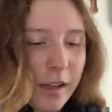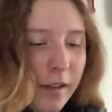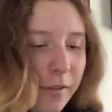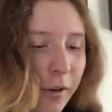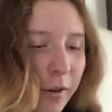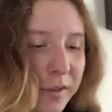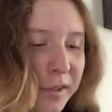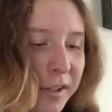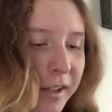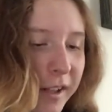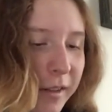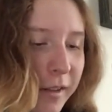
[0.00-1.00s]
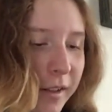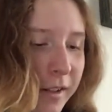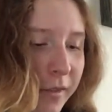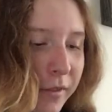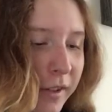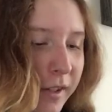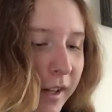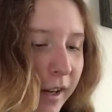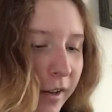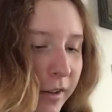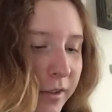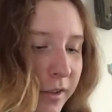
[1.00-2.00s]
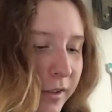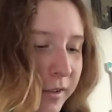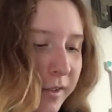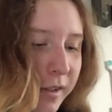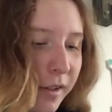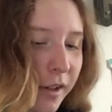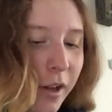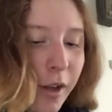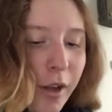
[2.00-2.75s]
of all sort of like the different characters, and